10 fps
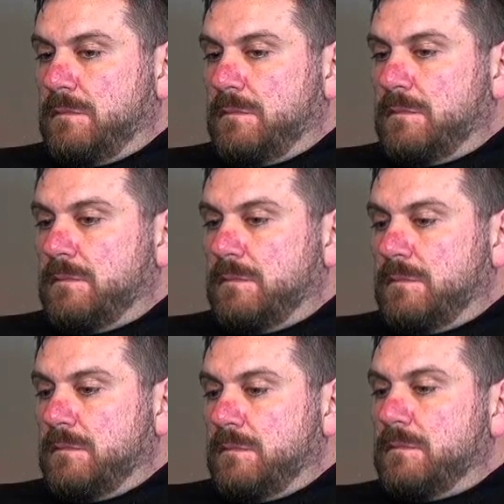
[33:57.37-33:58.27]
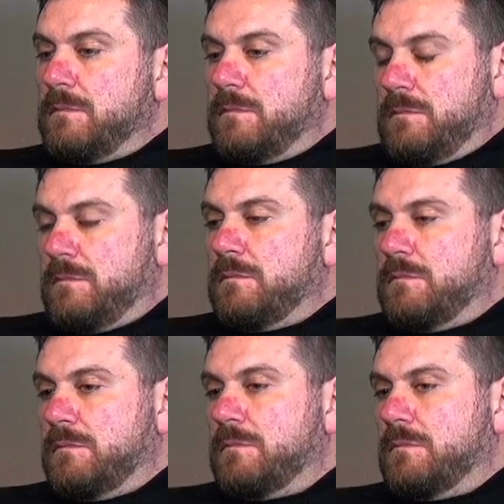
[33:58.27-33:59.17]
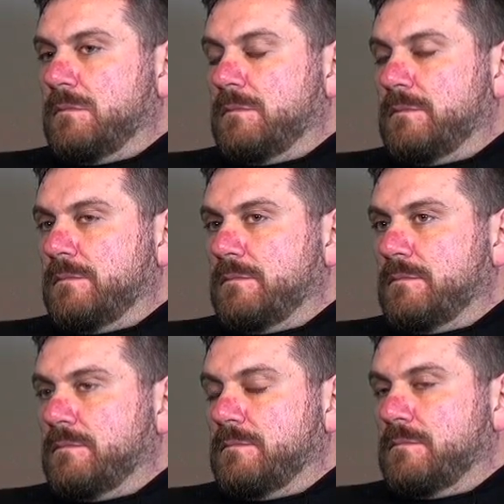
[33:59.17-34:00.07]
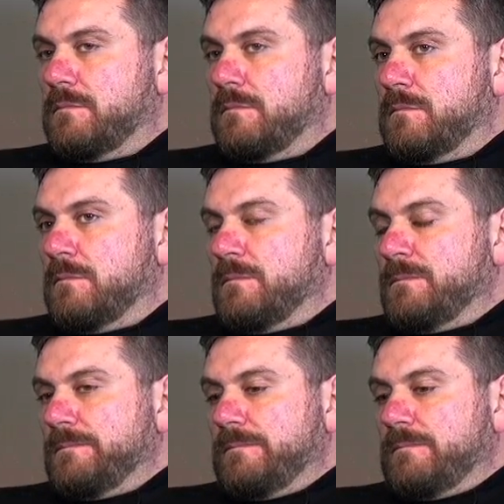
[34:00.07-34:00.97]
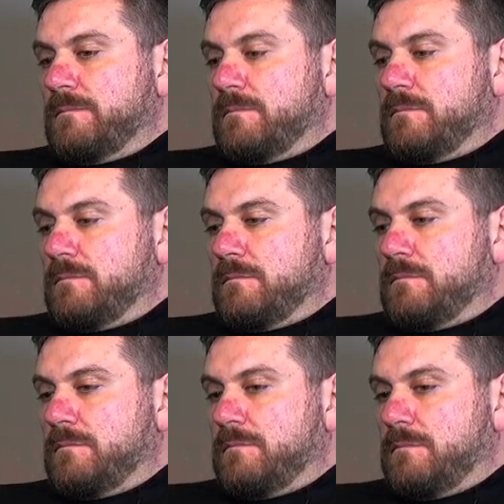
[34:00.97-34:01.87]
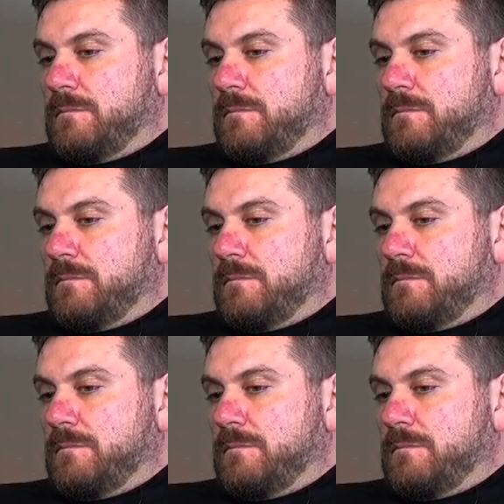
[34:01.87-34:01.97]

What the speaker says: No words are spoken by the person on screen.